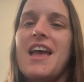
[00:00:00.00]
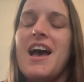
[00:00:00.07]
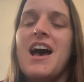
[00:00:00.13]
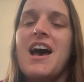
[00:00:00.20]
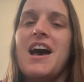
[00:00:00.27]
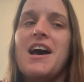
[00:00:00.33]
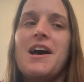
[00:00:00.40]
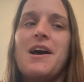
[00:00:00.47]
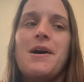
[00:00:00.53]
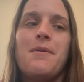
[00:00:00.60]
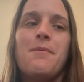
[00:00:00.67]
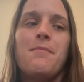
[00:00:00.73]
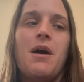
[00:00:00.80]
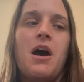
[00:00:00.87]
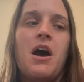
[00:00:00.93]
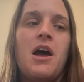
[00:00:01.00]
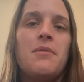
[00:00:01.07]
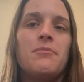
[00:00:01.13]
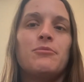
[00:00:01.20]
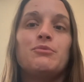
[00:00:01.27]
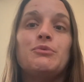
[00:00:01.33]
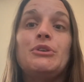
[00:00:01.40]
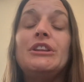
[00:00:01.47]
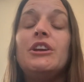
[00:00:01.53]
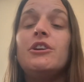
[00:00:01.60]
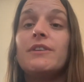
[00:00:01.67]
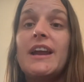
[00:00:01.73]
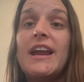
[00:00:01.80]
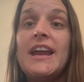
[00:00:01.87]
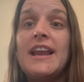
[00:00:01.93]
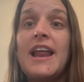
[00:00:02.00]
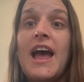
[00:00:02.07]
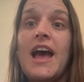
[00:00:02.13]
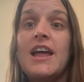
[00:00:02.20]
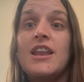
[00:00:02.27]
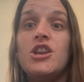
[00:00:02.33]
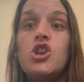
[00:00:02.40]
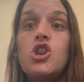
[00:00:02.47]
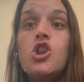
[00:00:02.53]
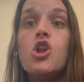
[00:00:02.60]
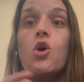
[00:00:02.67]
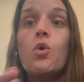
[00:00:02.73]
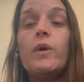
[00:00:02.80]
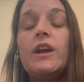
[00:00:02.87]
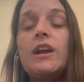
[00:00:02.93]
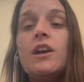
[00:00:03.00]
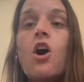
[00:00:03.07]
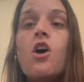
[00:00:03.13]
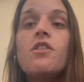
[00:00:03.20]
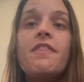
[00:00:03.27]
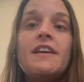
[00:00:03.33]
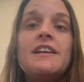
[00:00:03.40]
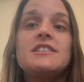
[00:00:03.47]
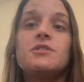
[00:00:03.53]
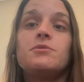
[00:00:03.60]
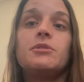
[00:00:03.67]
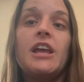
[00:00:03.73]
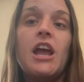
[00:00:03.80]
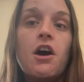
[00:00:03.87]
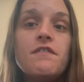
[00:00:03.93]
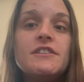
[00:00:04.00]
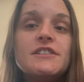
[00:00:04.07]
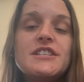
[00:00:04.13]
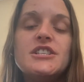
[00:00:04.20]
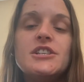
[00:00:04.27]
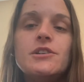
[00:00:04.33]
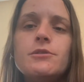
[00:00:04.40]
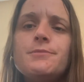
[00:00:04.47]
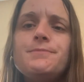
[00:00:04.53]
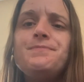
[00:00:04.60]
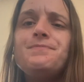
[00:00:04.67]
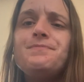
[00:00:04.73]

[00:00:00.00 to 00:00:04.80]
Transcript: I'm really great at knowing all the things that are really helpful to do,